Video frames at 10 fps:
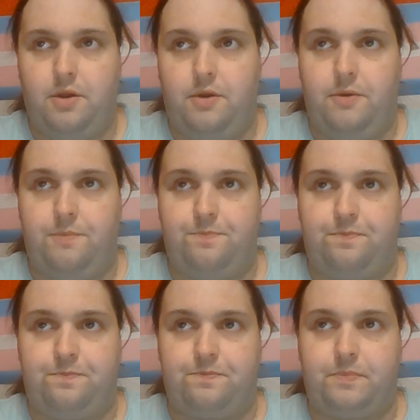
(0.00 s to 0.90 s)

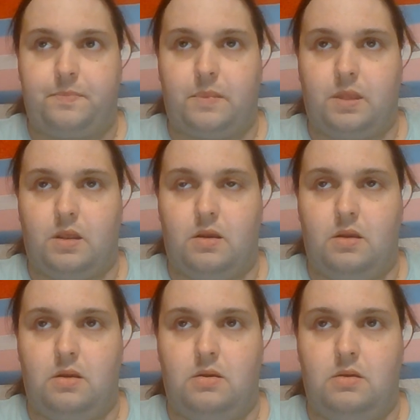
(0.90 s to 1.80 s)

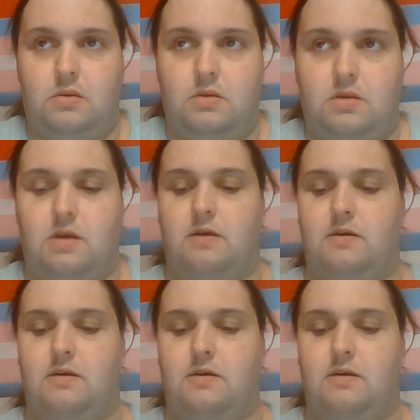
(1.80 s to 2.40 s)
[no speech]